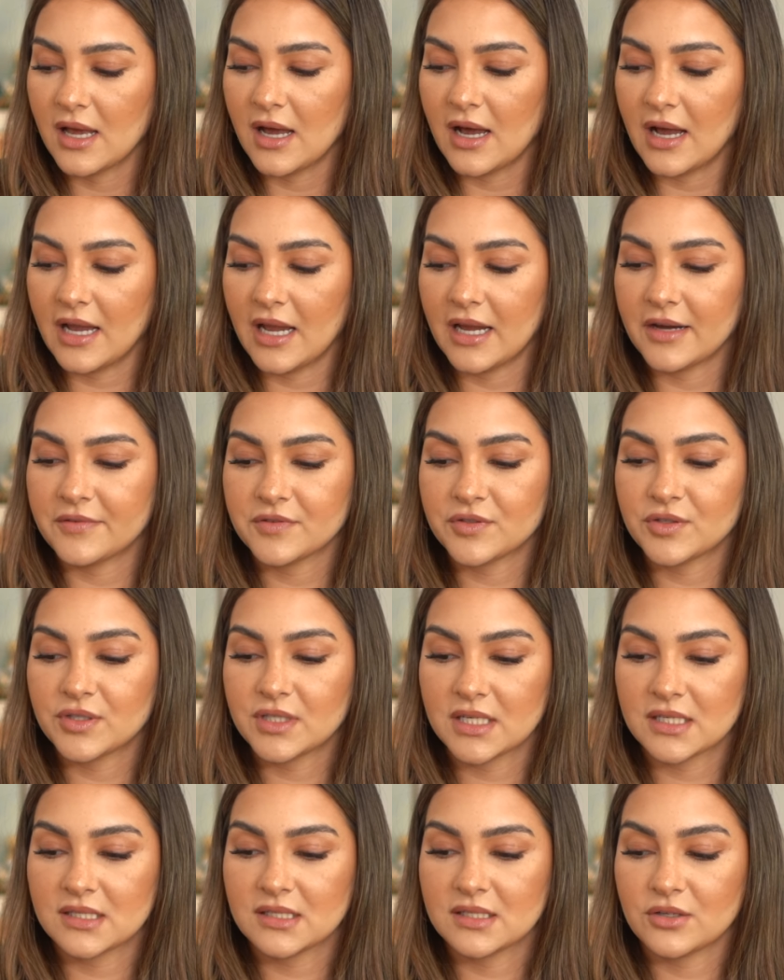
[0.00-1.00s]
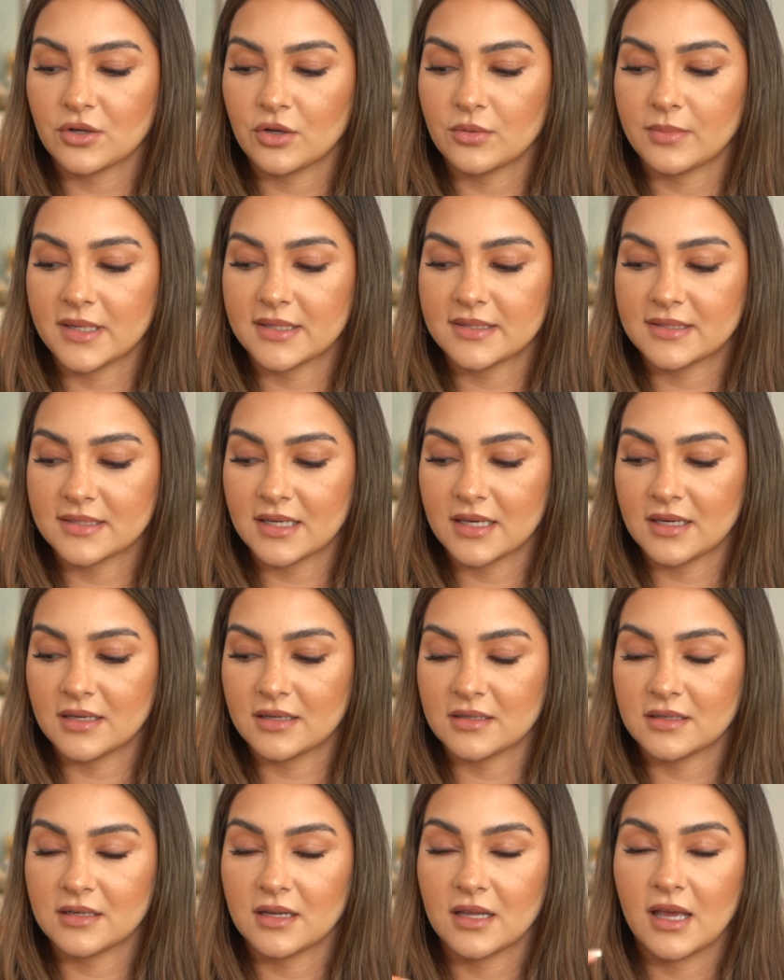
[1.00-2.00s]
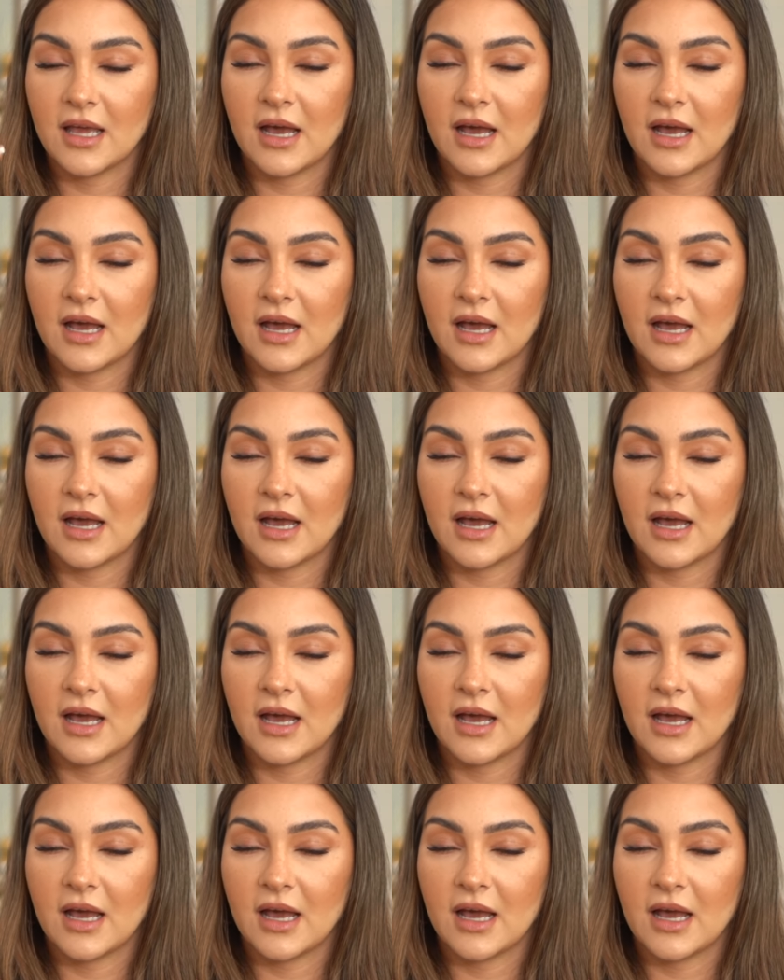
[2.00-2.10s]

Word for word: I have to test it on my skin,